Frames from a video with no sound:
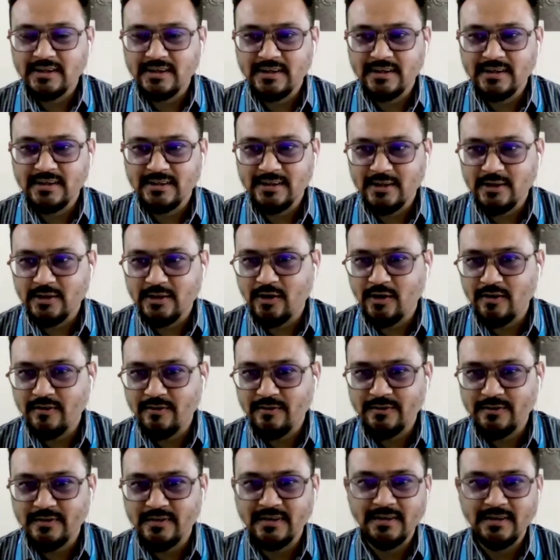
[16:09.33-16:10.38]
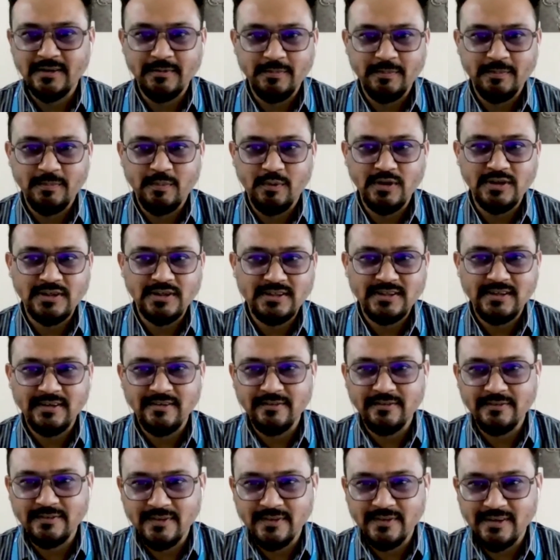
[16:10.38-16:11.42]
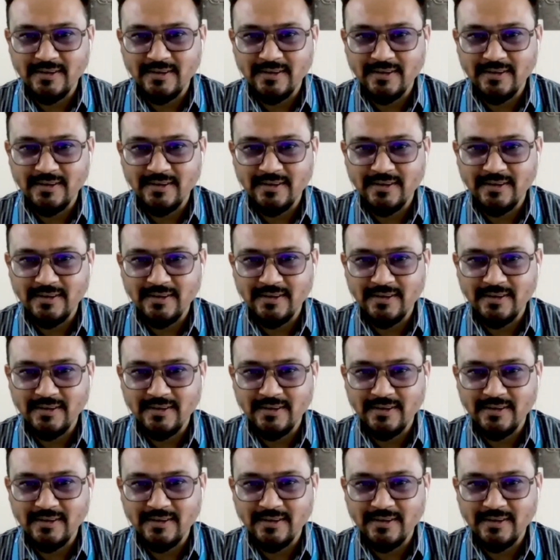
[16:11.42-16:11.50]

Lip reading: I think there's a lot of positive